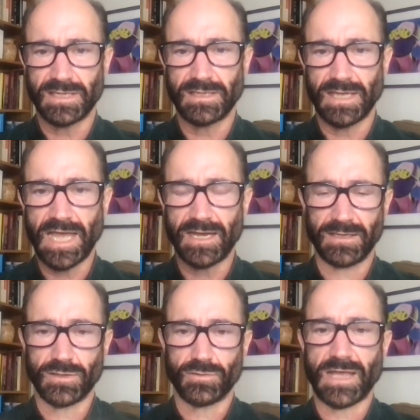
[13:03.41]
And had I
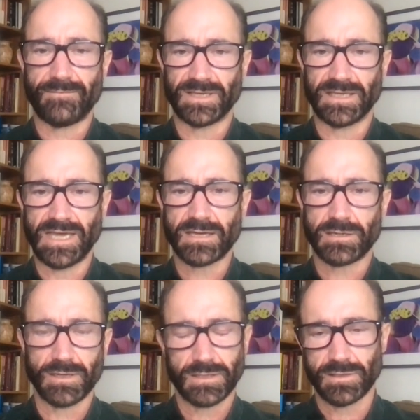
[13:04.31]
known that from the
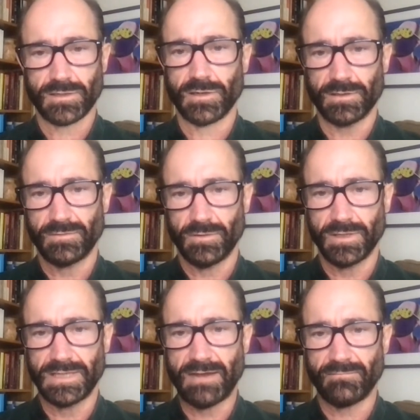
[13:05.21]
get-go, I could have gone
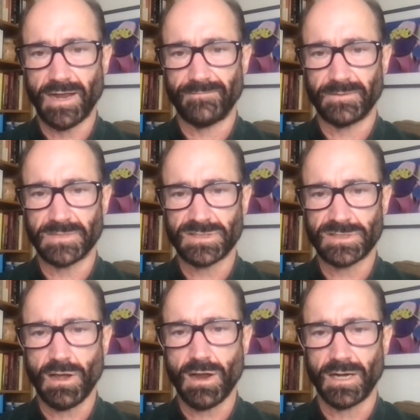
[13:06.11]
on that right from the
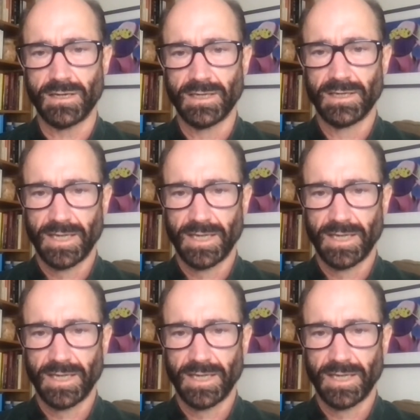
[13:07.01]
start